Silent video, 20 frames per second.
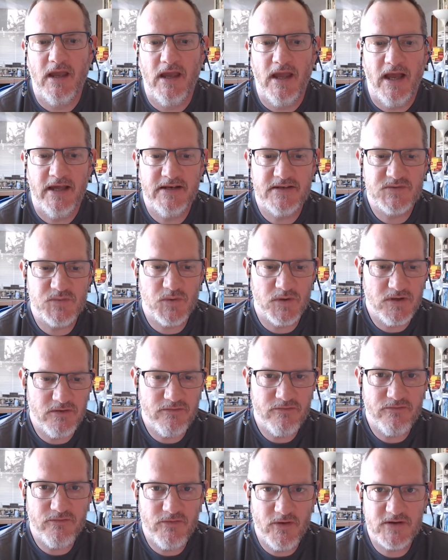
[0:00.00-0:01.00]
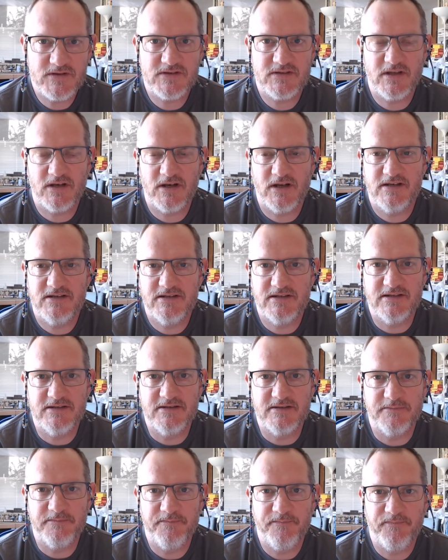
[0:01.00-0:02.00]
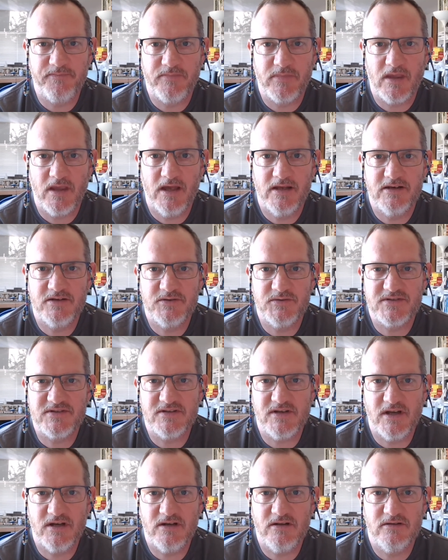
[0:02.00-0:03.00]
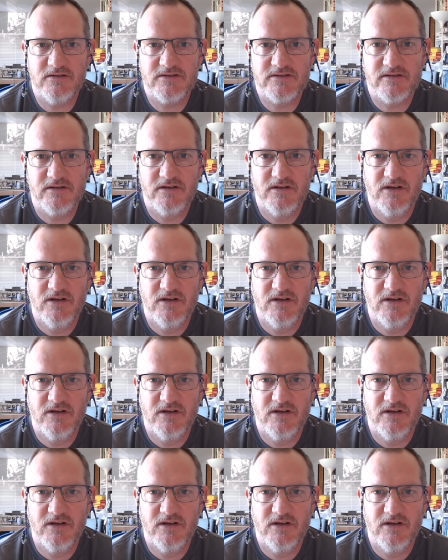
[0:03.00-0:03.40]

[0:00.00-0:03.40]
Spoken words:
And it's one of the first that I did. And it was titled